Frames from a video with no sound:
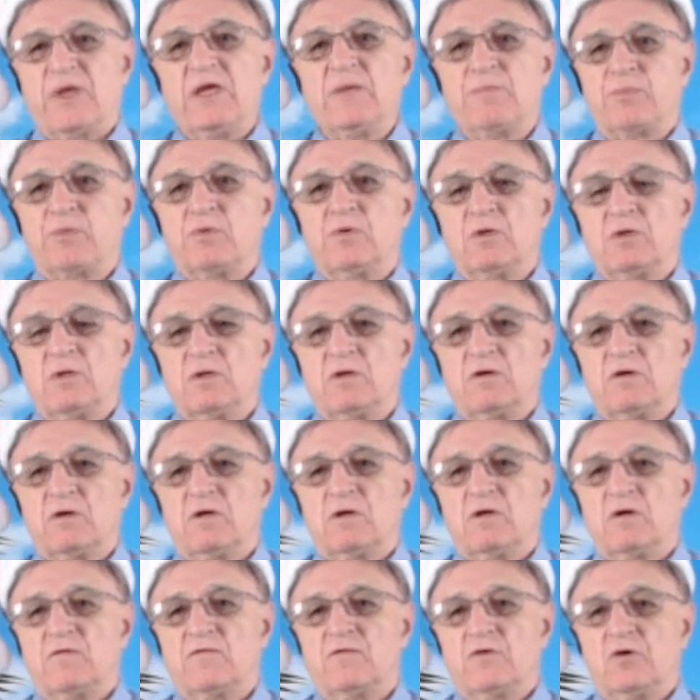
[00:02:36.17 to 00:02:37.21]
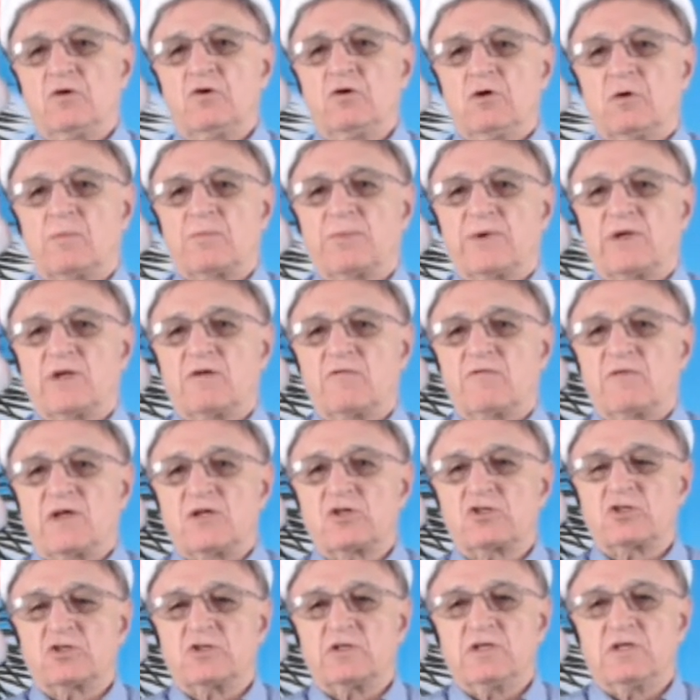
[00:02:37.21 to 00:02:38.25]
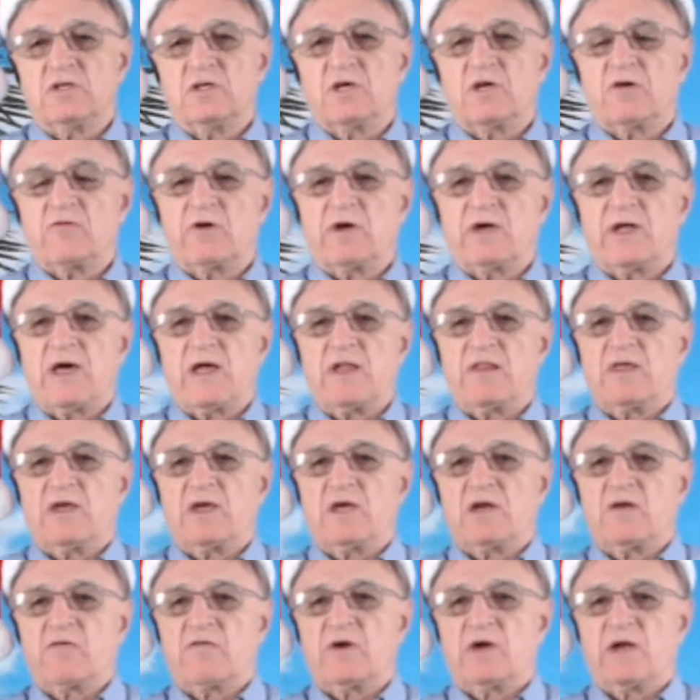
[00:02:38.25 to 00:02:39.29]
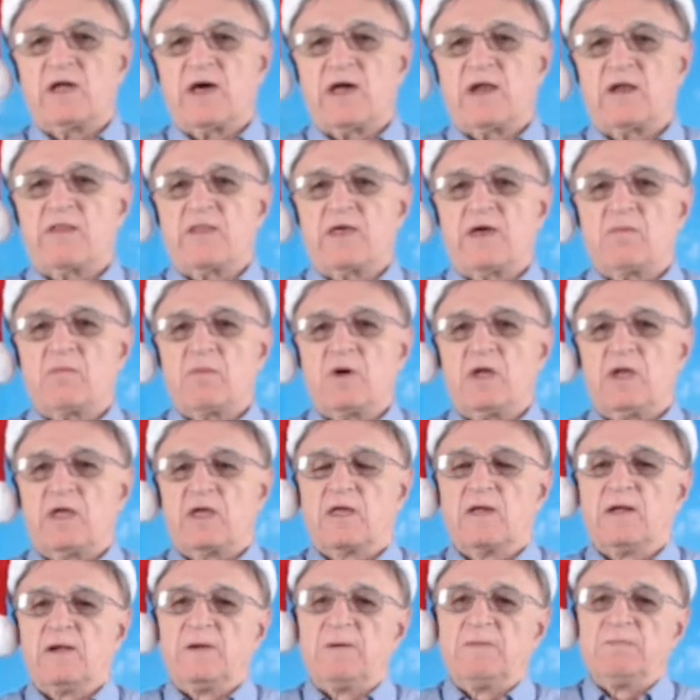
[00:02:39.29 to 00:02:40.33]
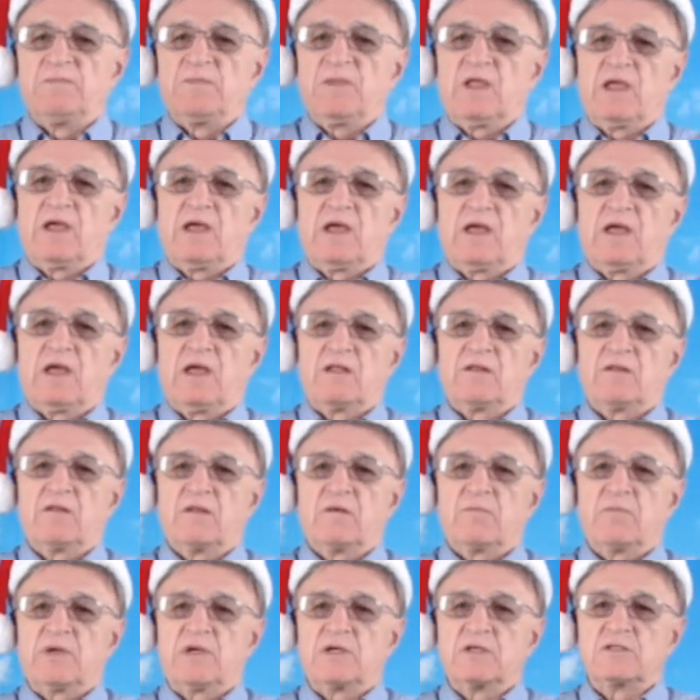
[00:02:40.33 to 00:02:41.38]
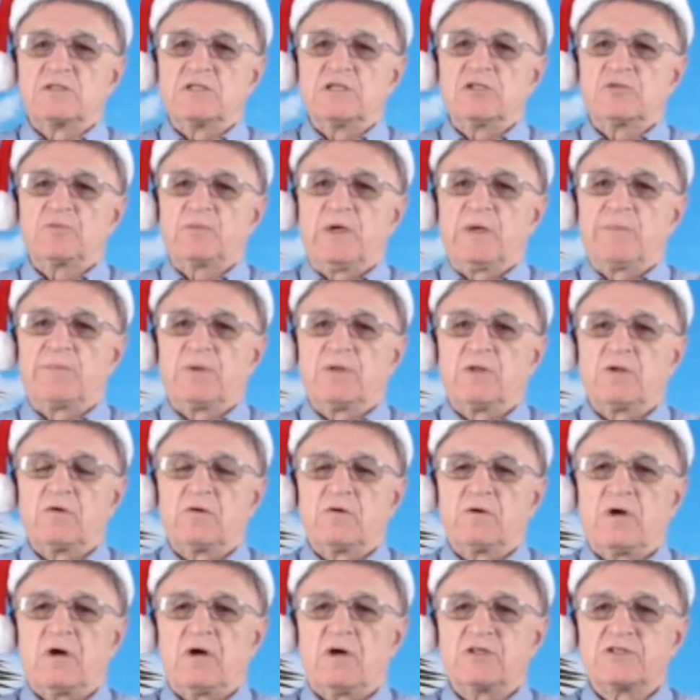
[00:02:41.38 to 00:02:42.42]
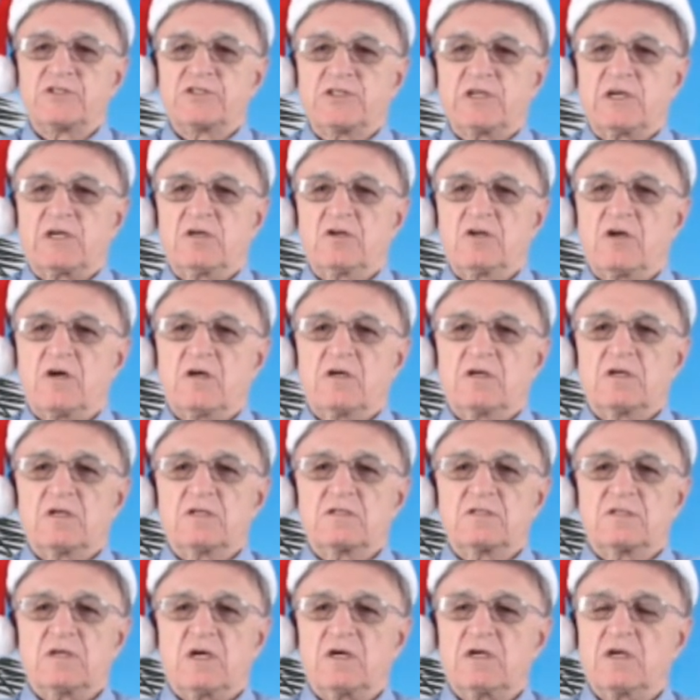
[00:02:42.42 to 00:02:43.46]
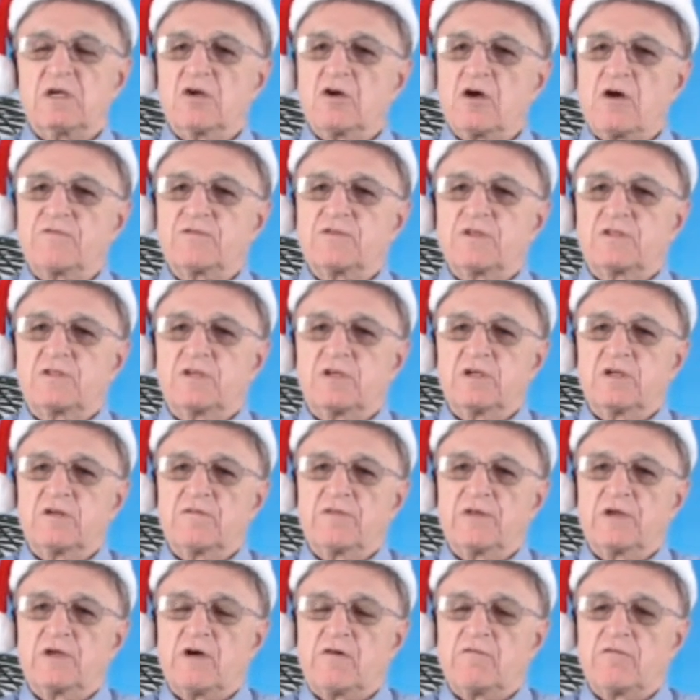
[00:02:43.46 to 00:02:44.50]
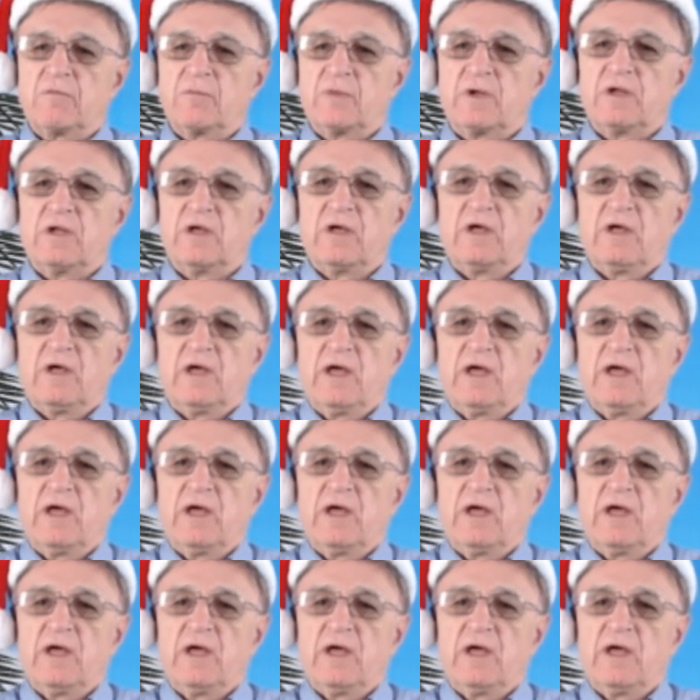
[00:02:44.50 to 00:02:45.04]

people of Europe, and eventually they're going to run out of that money, and because these people are all sucking off the tit of the government.